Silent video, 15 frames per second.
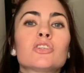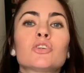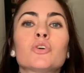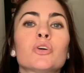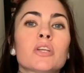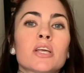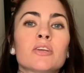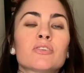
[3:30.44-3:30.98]

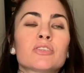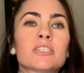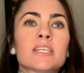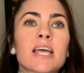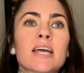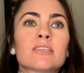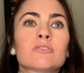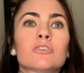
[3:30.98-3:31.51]
couldn't
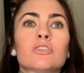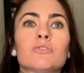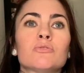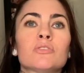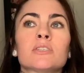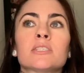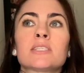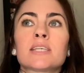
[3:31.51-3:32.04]
understand, so she's
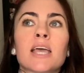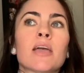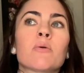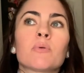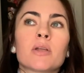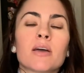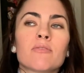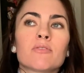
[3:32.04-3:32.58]
just saying
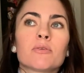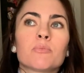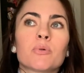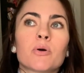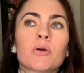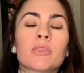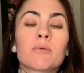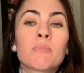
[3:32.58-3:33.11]
whatever.
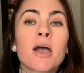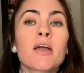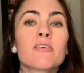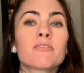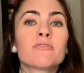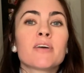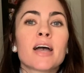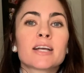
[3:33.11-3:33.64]
But the matter
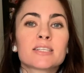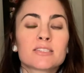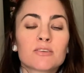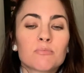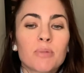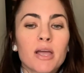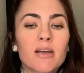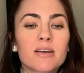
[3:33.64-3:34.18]
of fact is our
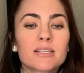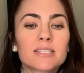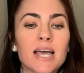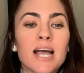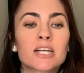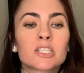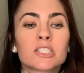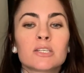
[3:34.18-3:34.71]
parents
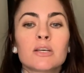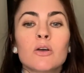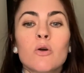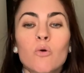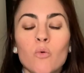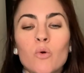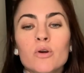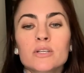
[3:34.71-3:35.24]
actually
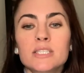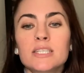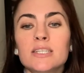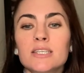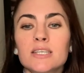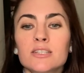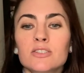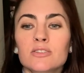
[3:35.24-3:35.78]
were
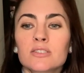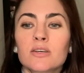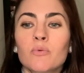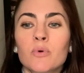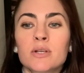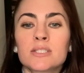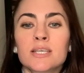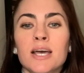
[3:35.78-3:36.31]
teenagers at
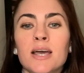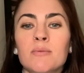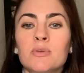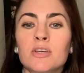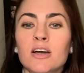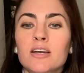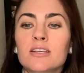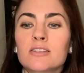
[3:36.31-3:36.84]
one time,
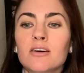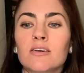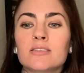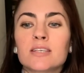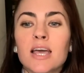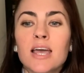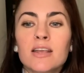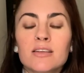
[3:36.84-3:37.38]
young adults,
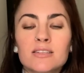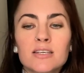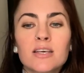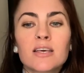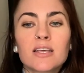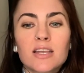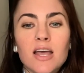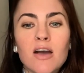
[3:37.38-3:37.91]
and
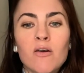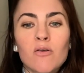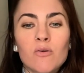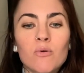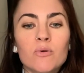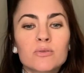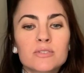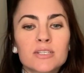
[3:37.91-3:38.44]
now are
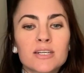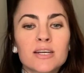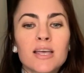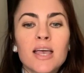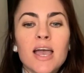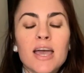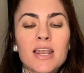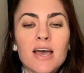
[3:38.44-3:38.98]
older
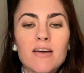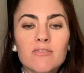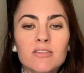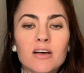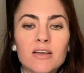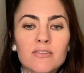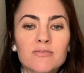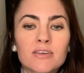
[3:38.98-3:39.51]
and have a
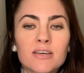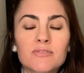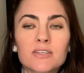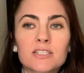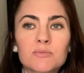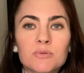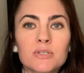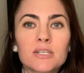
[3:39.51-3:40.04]
lot of life
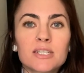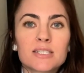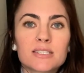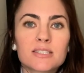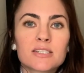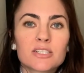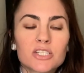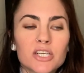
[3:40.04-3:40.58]
experience
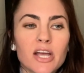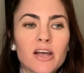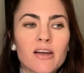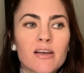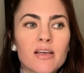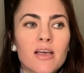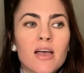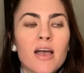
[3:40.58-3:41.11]
to
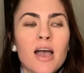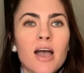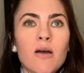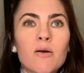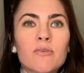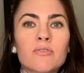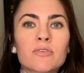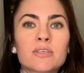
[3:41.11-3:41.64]
share.
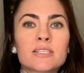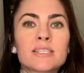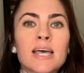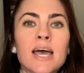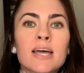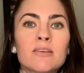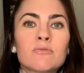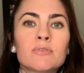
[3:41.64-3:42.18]
However, the
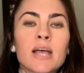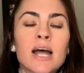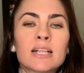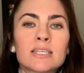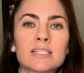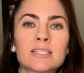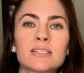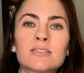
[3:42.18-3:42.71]
sad
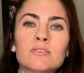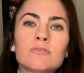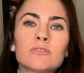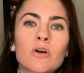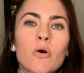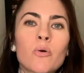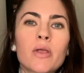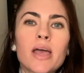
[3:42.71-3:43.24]
reality is you
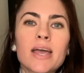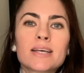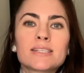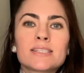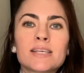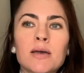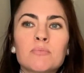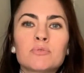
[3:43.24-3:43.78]
don't
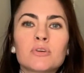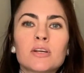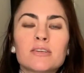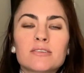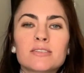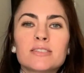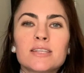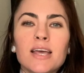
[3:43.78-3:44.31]
accept or
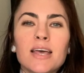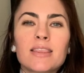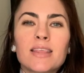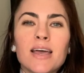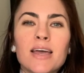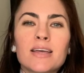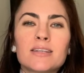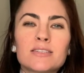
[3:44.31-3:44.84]
understand
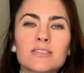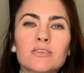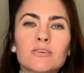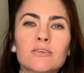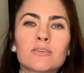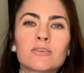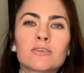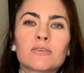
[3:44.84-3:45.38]
that
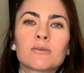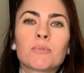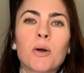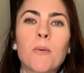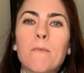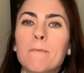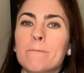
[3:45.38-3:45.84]
until you're about